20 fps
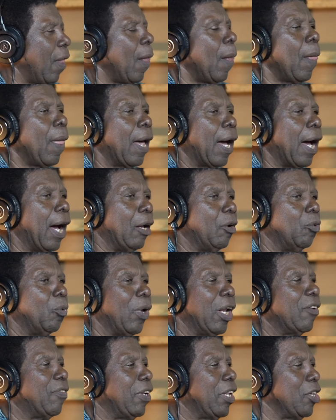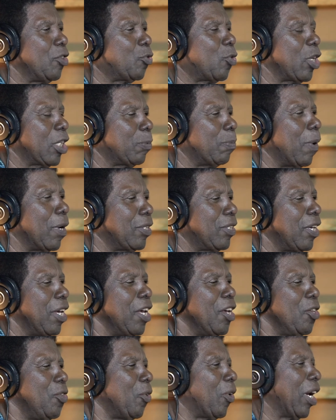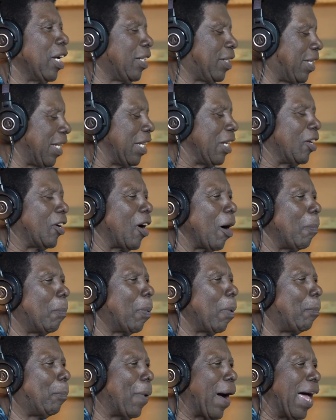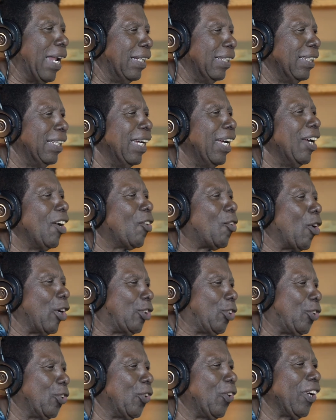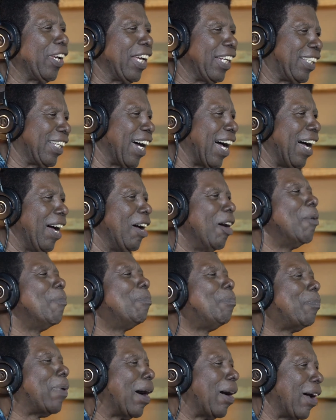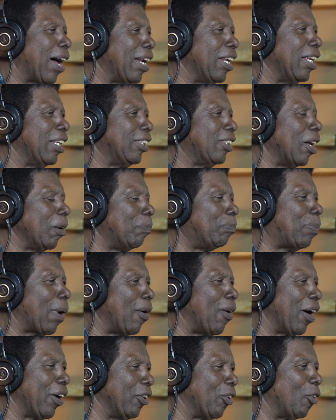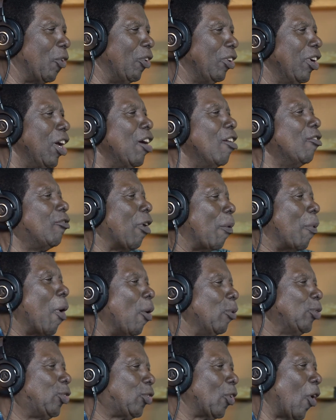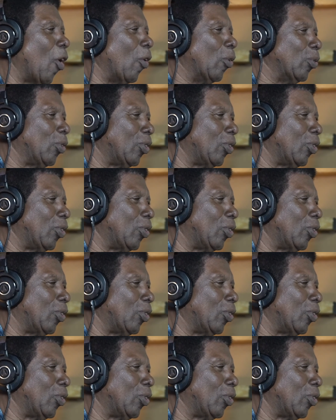And whenever there's Christmas, you get tin cup, pan, cutro, guitar, and it's not parang, you're going from house to house.